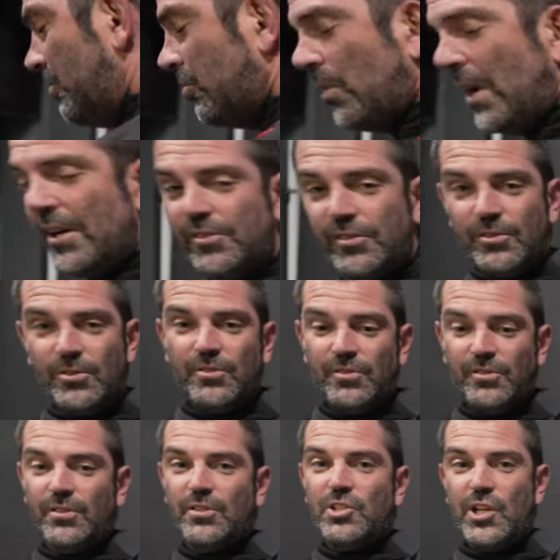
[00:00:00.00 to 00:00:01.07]
dry
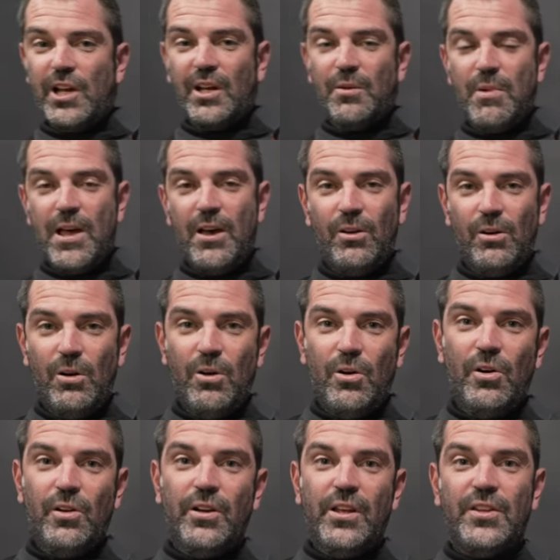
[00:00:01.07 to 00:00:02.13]
suits, check them out
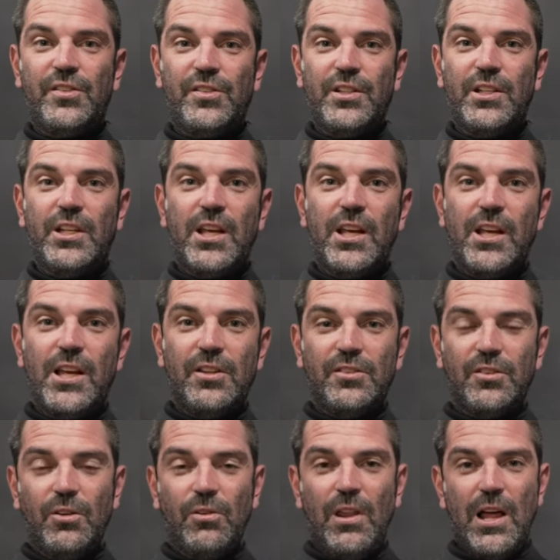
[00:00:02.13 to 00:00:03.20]
on
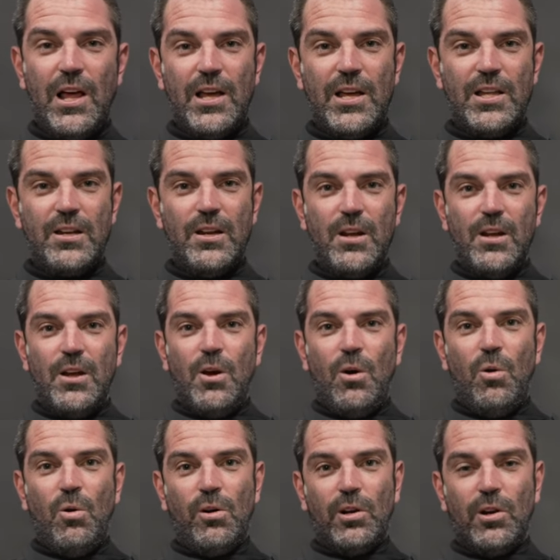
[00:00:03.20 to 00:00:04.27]
CKS online
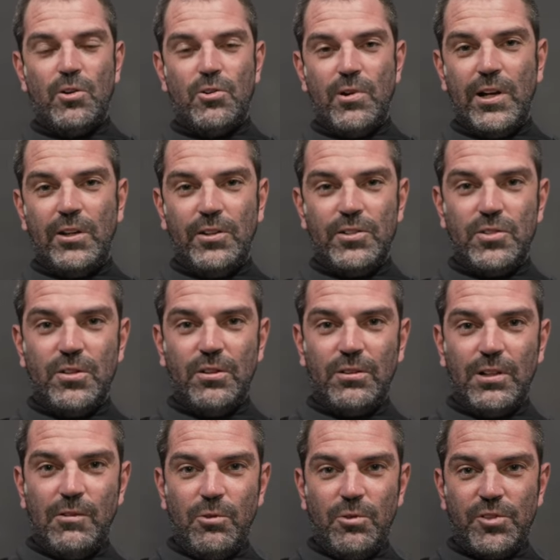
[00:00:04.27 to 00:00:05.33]
or go directly to the
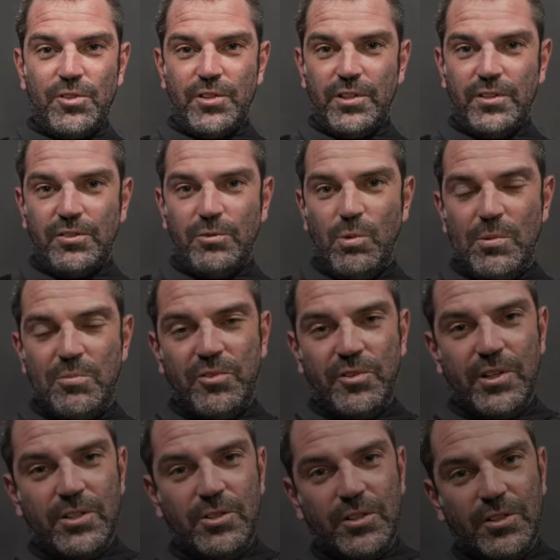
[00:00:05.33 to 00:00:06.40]
Level 6
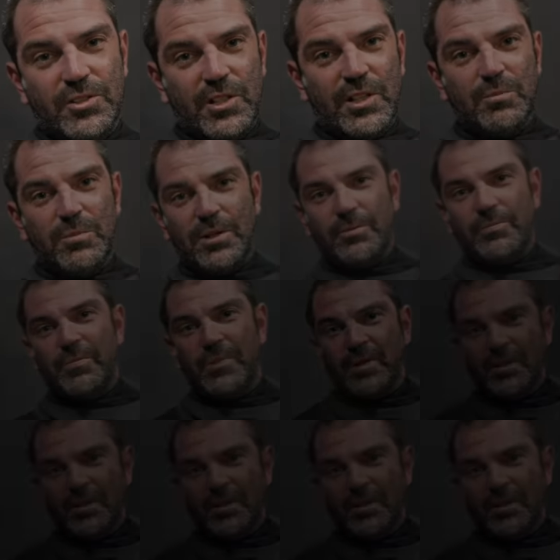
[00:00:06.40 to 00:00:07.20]
website. You can check them out.